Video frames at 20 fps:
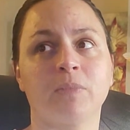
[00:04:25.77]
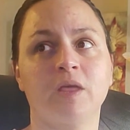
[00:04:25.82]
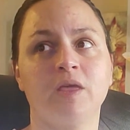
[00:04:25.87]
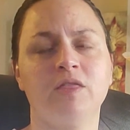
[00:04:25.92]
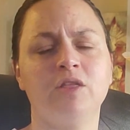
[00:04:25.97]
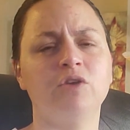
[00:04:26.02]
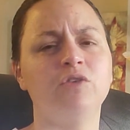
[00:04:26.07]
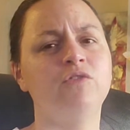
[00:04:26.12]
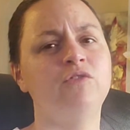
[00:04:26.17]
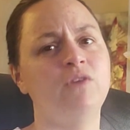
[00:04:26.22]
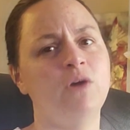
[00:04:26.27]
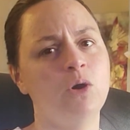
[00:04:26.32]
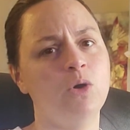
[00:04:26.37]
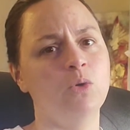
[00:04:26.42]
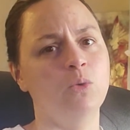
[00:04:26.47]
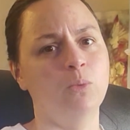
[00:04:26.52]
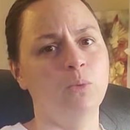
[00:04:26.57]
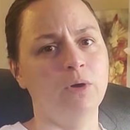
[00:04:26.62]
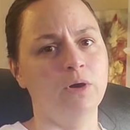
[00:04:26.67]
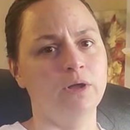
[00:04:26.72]
they're
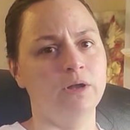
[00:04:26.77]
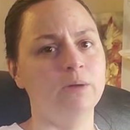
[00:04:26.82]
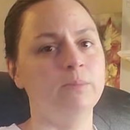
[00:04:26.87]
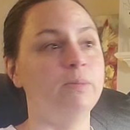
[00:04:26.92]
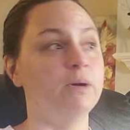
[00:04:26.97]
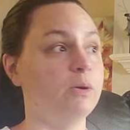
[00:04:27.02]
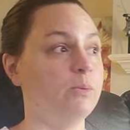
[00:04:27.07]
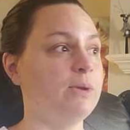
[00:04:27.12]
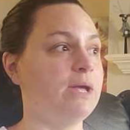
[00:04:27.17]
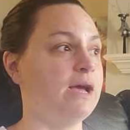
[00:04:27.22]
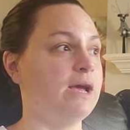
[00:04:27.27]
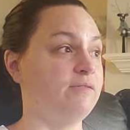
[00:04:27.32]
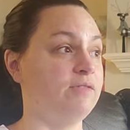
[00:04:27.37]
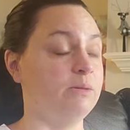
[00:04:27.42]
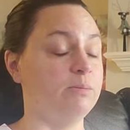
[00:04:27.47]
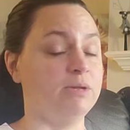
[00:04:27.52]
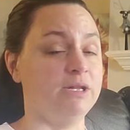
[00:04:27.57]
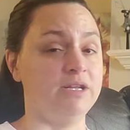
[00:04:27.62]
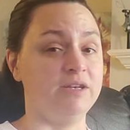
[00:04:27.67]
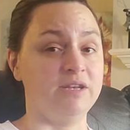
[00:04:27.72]
faux wood, but we have the
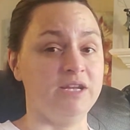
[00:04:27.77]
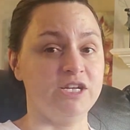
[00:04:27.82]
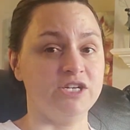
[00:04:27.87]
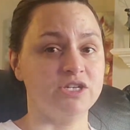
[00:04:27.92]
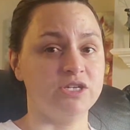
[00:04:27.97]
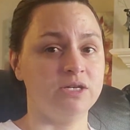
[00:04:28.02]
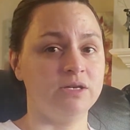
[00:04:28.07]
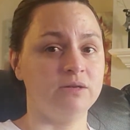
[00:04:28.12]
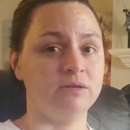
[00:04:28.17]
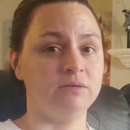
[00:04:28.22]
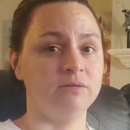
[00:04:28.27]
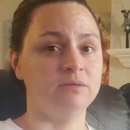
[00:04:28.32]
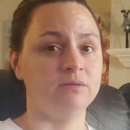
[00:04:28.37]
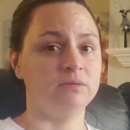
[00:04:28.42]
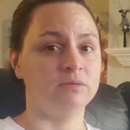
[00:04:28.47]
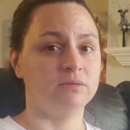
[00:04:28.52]
plantation.